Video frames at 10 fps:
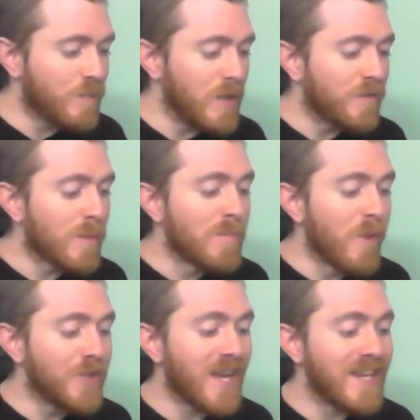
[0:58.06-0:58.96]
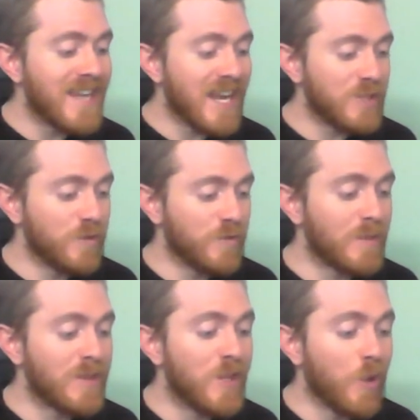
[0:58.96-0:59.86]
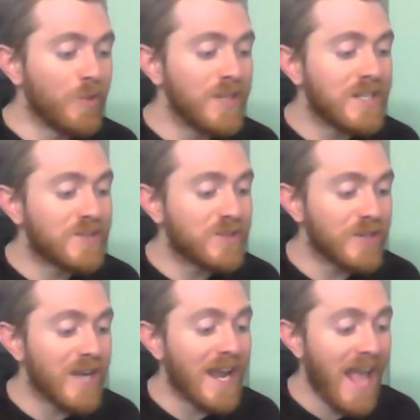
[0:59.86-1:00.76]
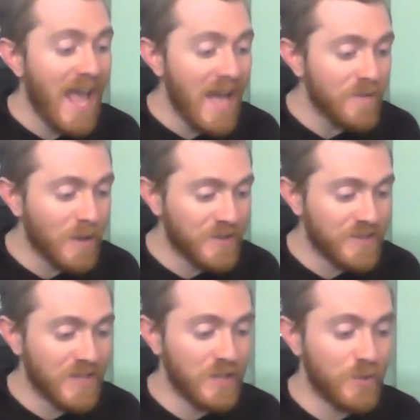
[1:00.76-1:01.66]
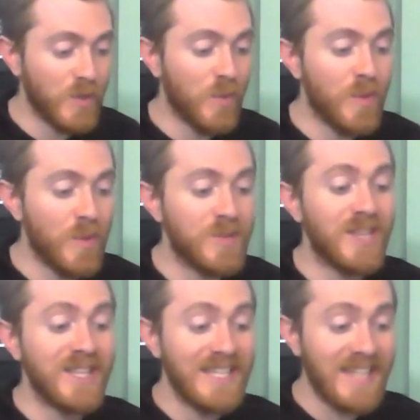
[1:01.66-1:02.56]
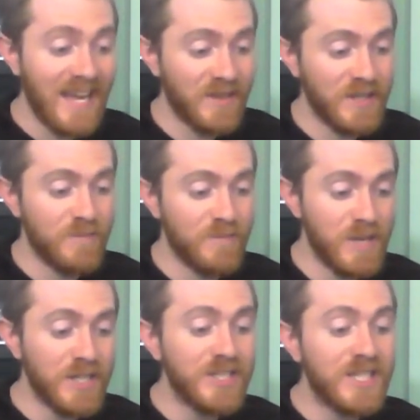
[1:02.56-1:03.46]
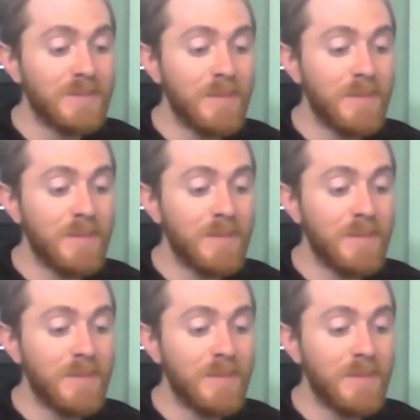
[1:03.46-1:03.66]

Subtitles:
being from a multinational family, the only concern I'd have about the state doing away with the legality of marriage is